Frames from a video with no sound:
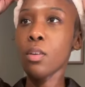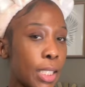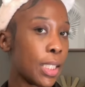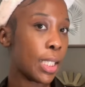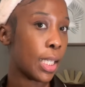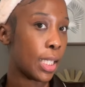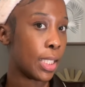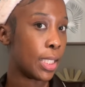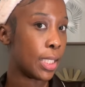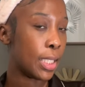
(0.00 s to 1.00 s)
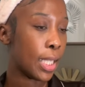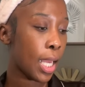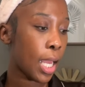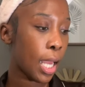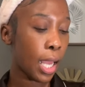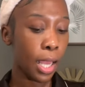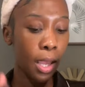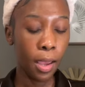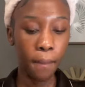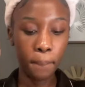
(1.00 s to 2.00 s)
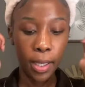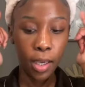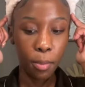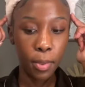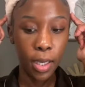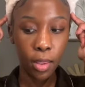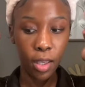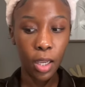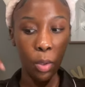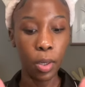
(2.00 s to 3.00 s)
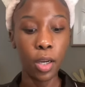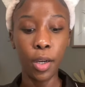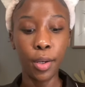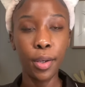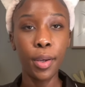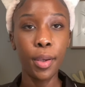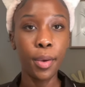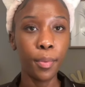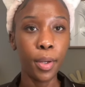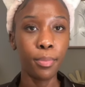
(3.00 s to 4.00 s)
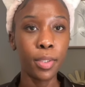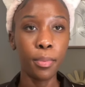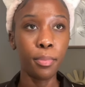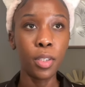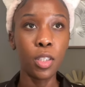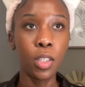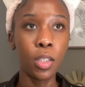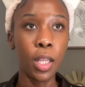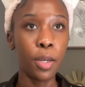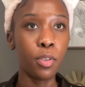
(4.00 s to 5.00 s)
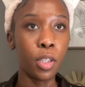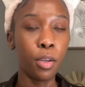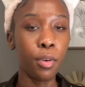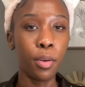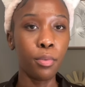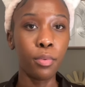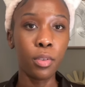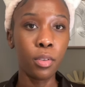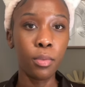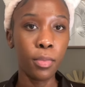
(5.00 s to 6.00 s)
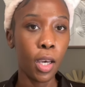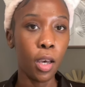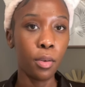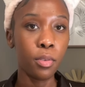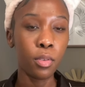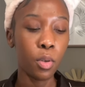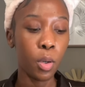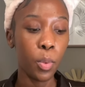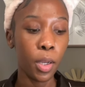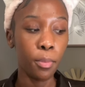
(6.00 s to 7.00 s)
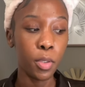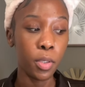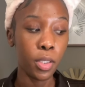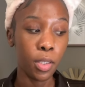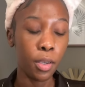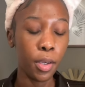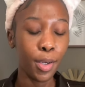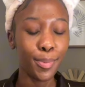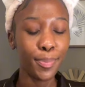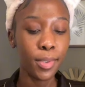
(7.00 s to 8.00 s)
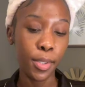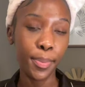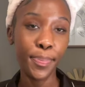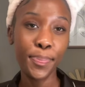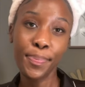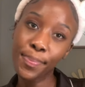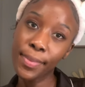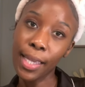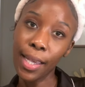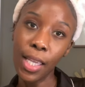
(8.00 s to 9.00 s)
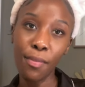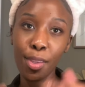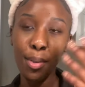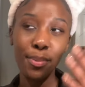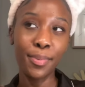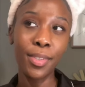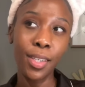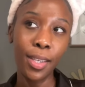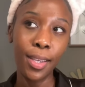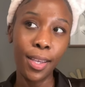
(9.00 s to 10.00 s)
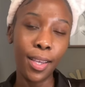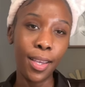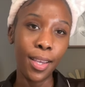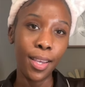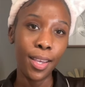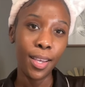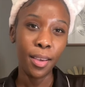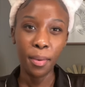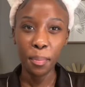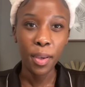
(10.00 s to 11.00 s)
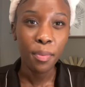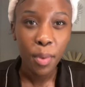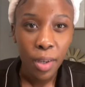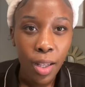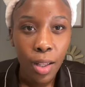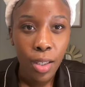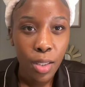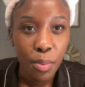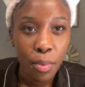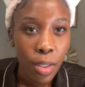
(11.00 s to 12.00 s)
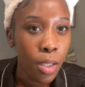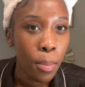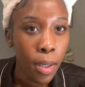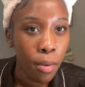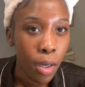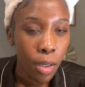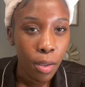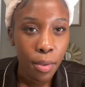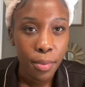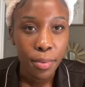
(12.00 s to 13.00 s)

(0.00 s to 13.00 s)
This is my headband that I wear when I'm simply just lounging around the house or when I'm doing skincare. So yeah, even though my forehead looks really big right now.